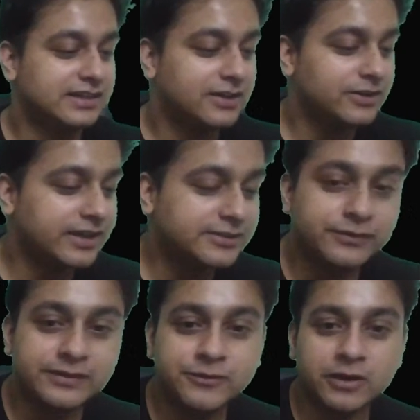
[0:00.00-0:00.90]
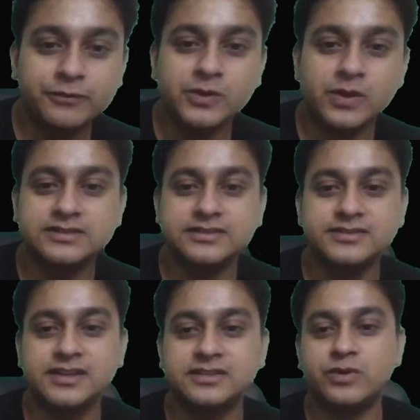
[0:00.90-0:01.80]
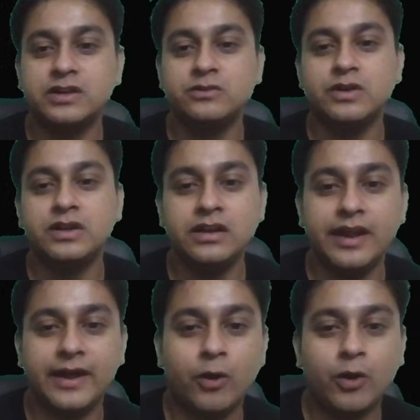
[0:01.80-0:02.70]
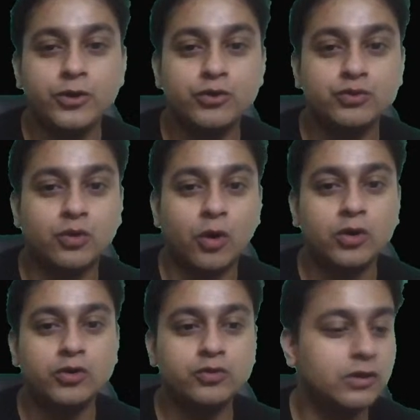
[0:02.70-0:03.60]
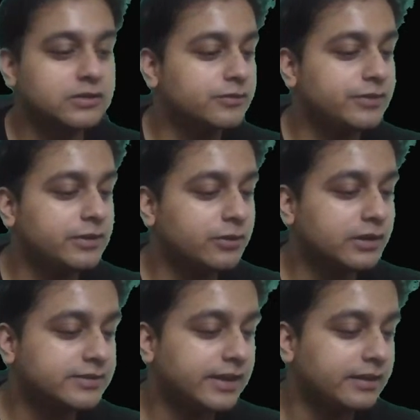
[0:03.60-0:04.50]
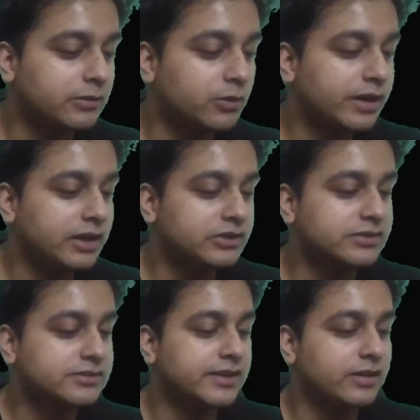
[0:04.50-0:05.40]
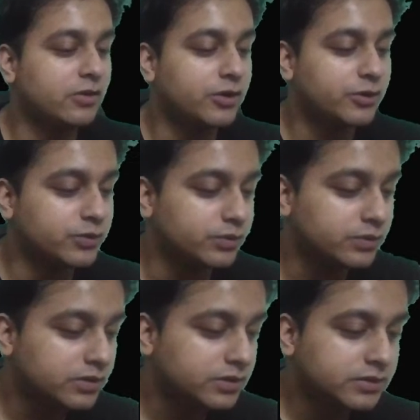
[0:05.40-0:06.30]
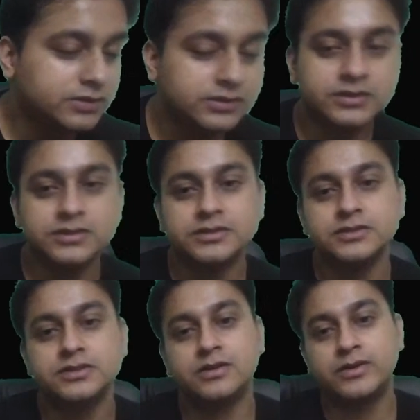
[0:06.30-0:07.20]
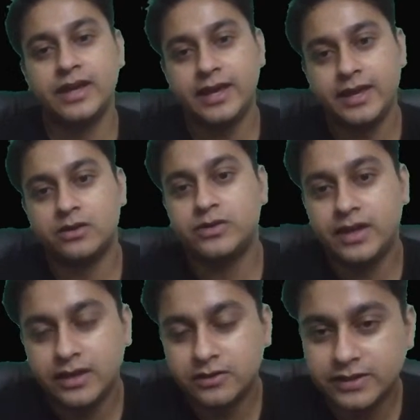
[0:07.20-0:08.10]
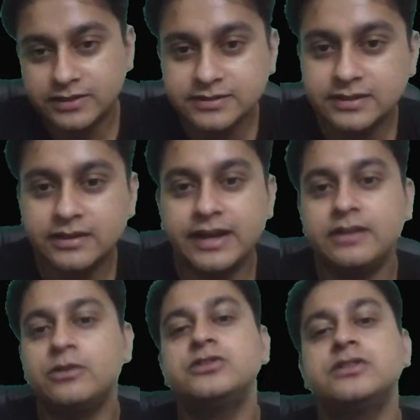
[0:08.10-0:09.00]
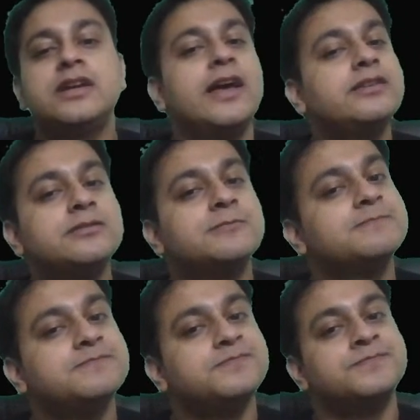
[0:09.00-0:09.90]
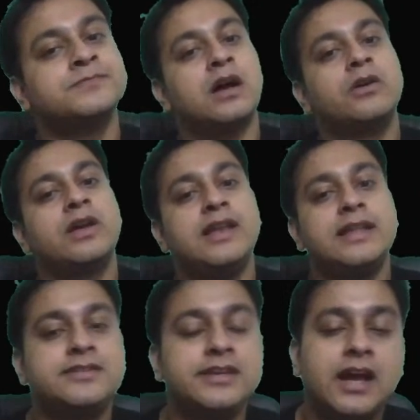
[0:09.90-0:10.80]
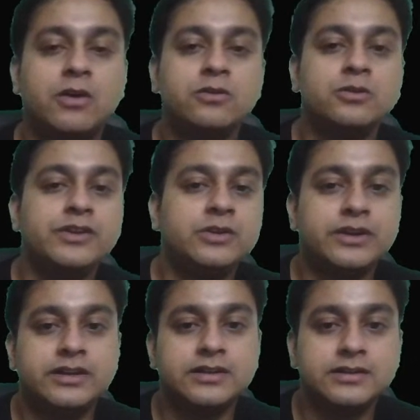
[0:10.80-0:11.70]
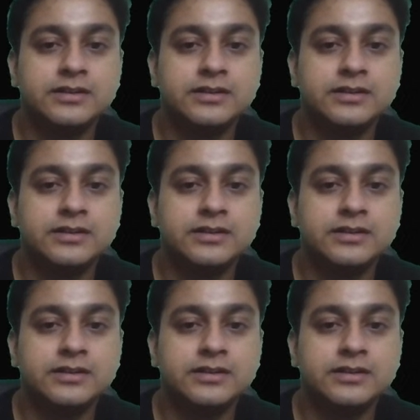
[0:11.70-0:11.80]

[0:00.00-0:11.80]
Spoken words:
Okay, so we've got few answers here. 1 on 2. On 2 also few are saying. Lokesh is saying on 2. Okay. This is a great question, guys. Okay, let's see how do we do it.